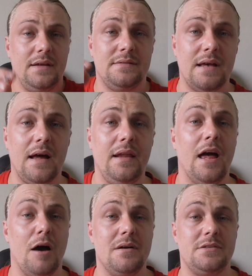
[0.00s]
exactly
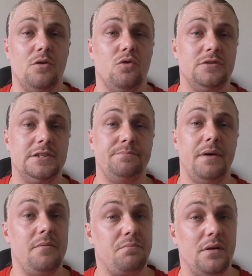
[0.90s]
how much I want to
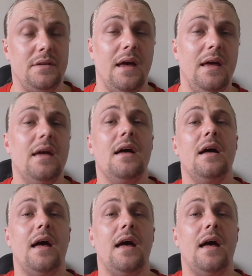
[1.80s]
spend per day